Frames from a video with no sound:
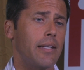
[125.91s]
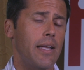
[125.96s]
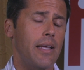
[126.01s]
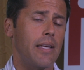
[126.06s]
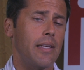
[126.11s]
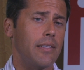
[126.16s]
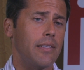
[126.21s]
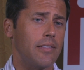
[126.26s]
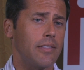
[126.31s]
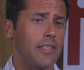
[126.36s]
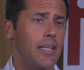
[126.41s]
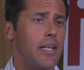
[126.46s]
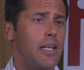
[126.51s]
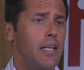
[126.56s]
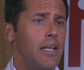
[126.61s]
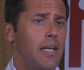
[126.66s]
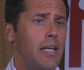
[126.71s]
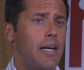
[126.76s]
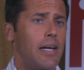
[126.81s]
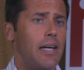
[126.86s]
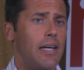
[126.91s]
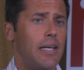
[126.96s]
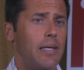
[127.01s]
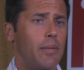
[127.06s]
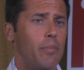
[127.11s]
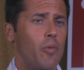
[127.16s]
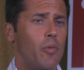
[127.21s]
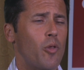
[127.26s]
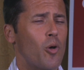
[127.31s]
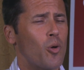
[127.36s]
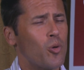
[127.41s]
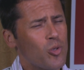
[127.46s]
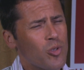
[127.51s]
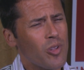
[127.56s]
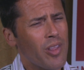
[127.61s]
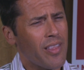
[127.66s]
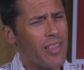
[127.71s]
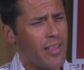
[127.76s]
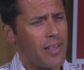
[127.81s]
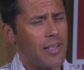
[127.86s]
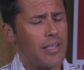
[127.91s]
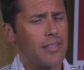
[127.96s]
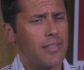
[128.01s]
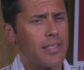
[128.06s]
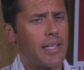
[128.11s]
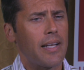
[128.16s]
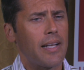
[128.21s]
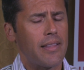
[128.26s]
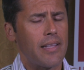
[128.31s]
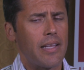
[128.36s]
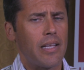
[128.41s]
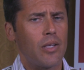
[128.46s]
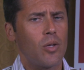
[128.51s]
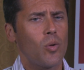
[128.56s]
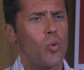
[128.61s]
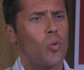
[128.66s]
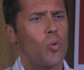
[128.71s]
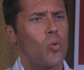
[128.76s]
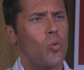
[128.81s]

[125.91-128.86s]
And those are the things that I think